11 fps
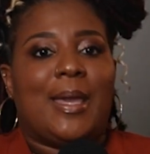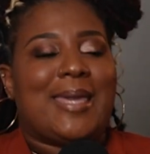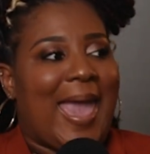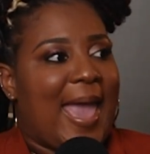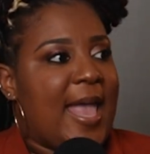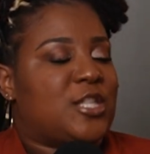
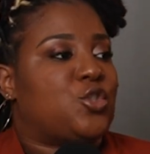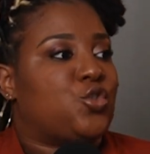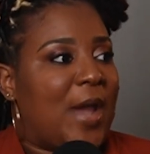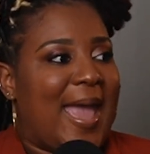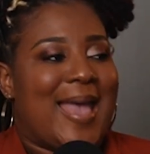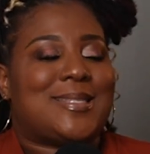Gas,
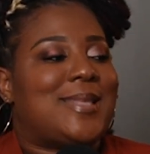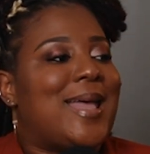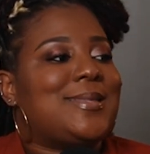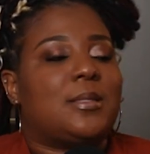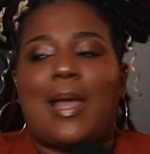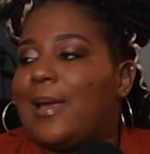trash.
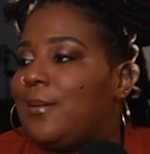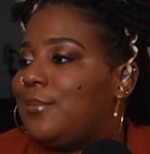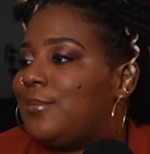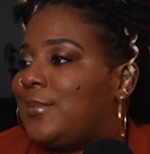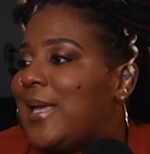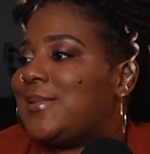That's
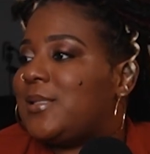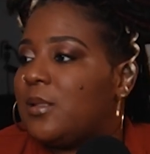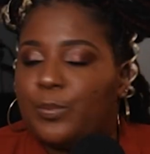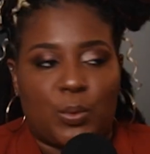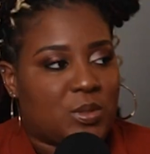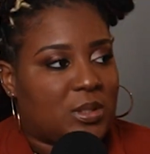
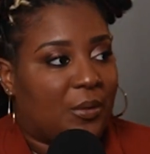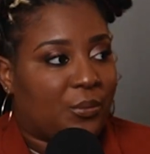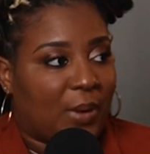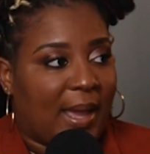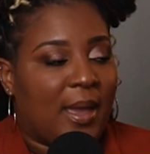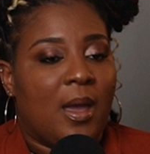simple stuff,
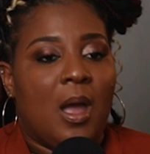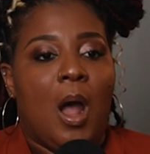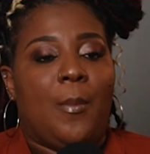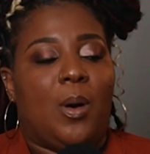right? Yes.